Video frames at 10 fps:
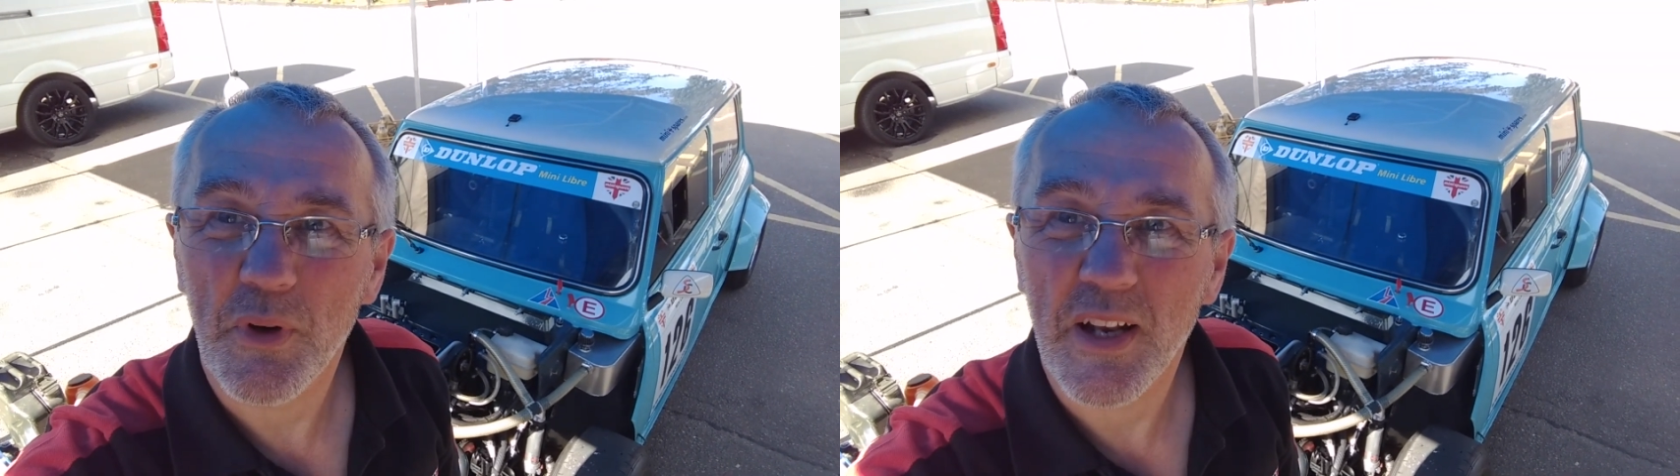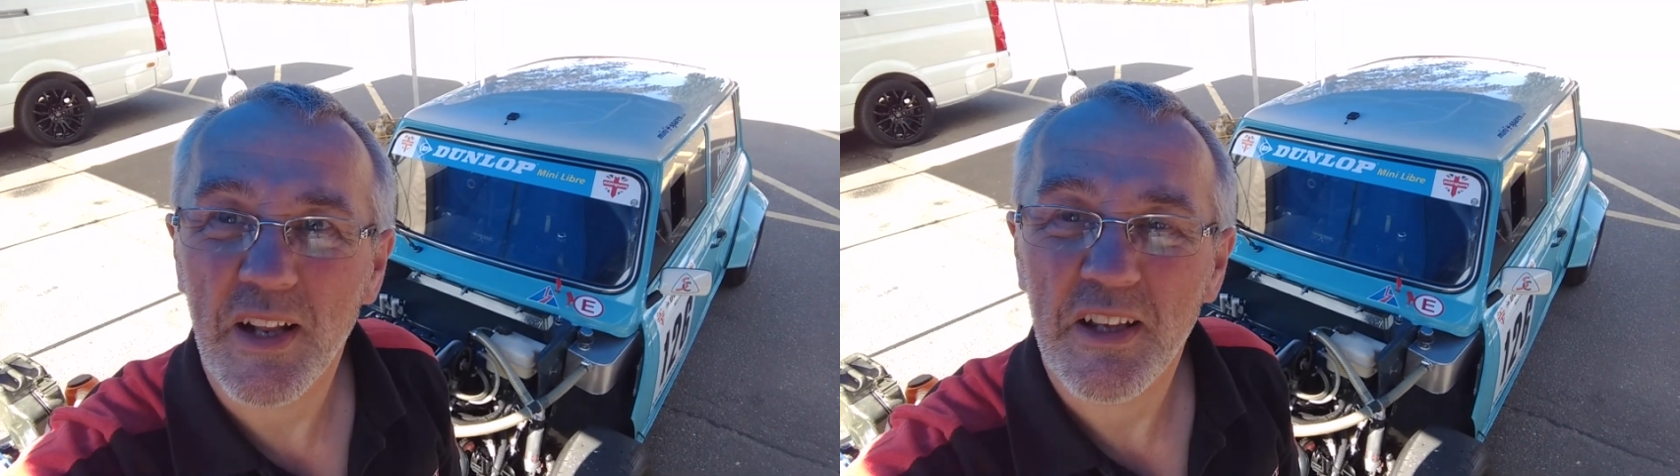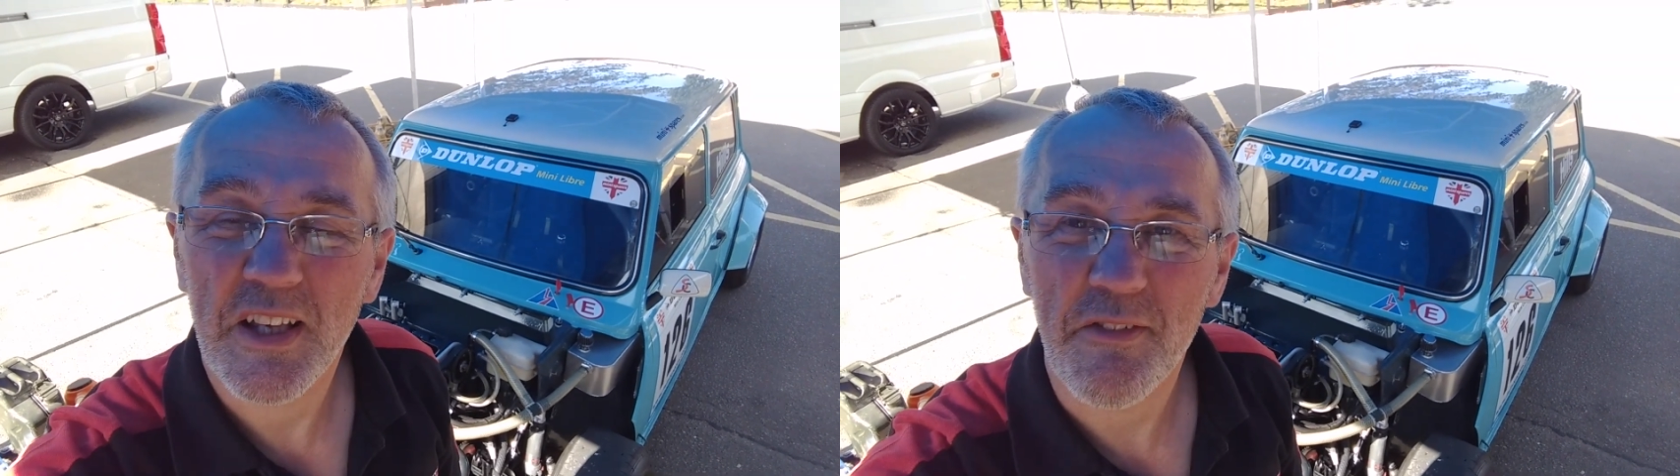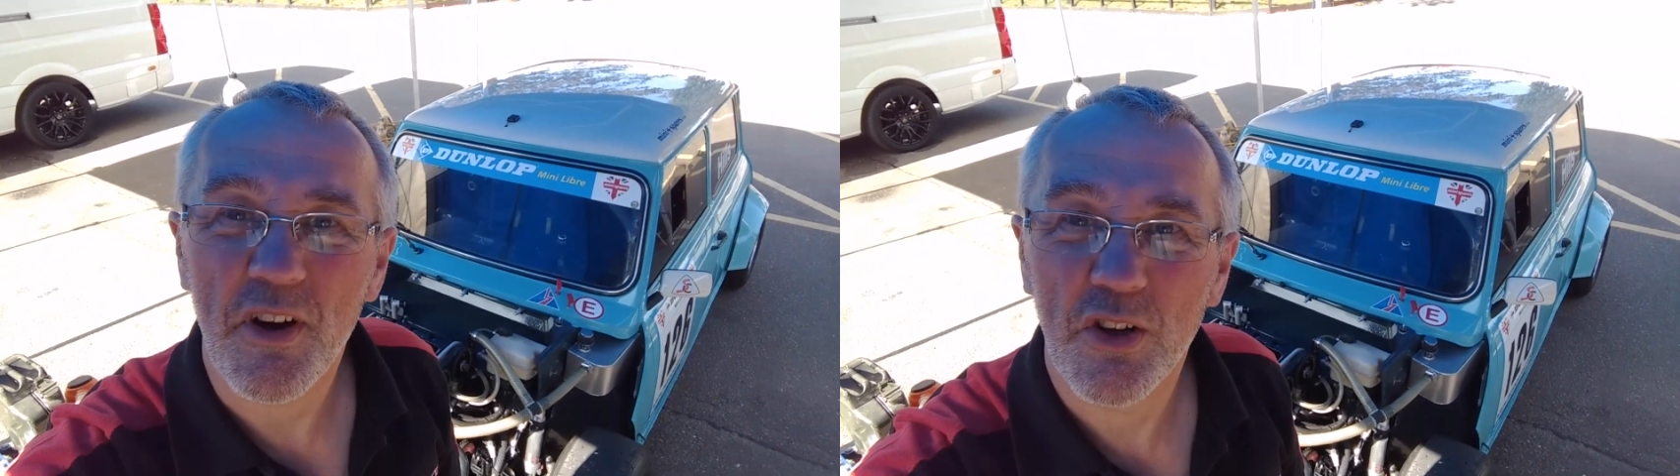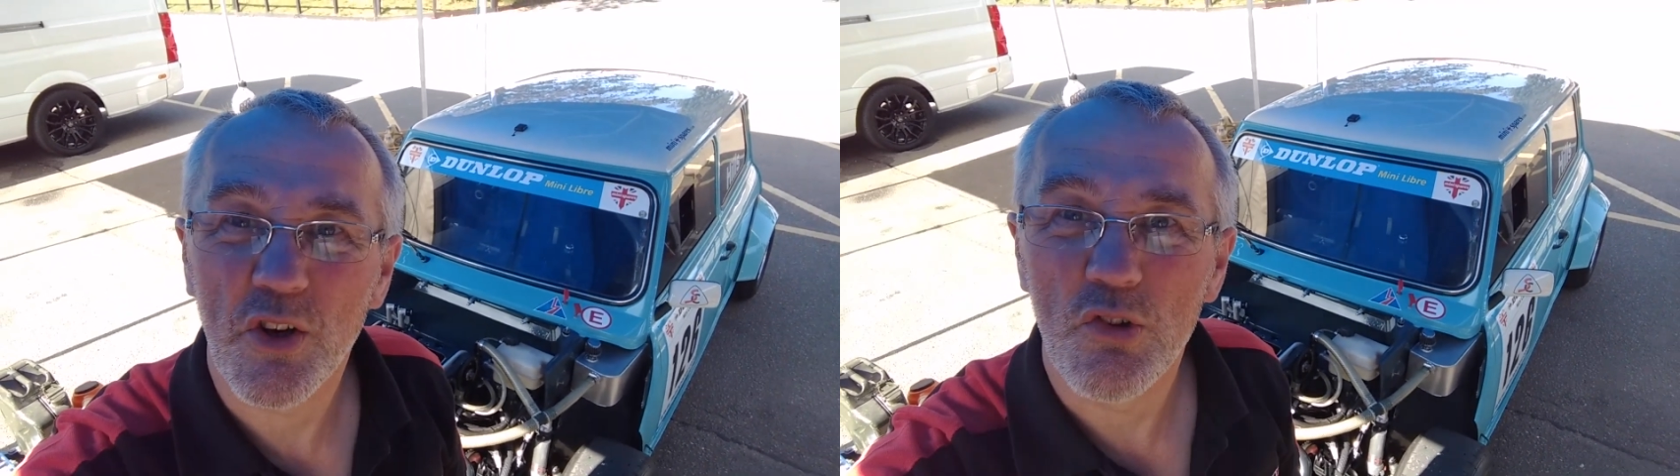going to give
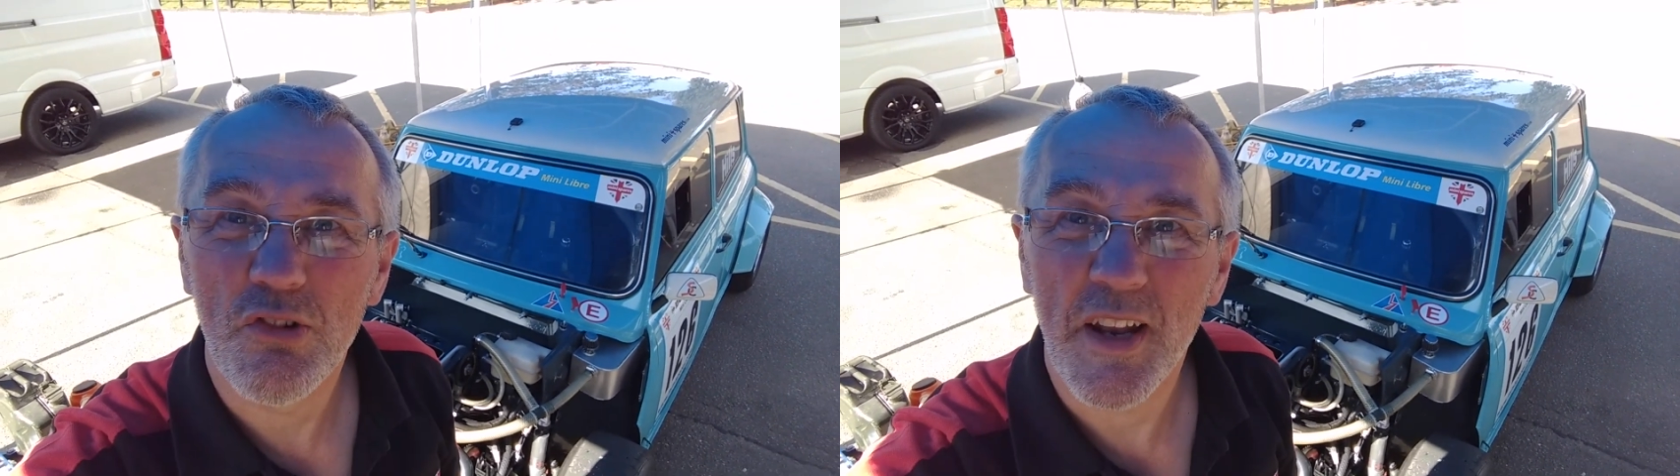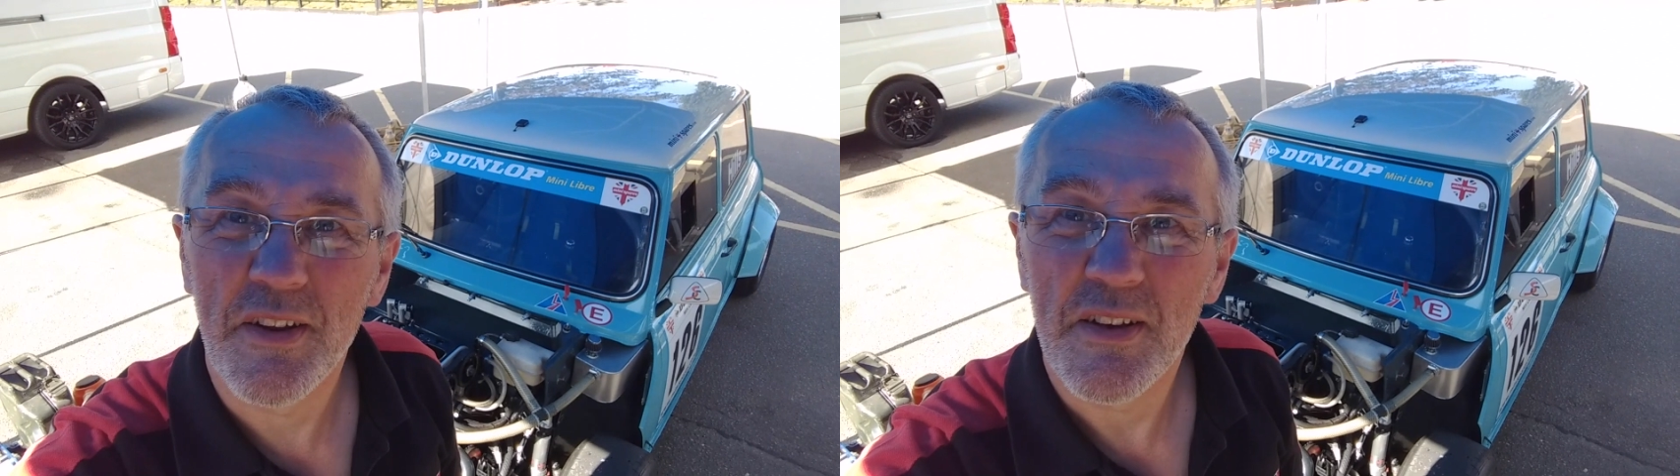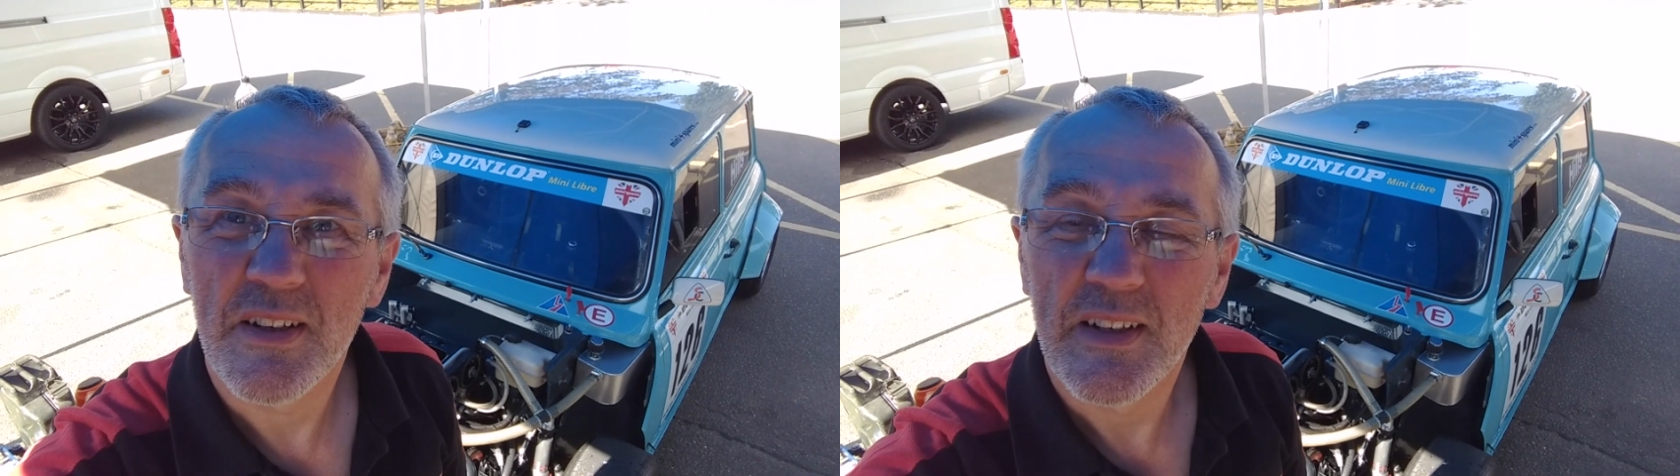it a good run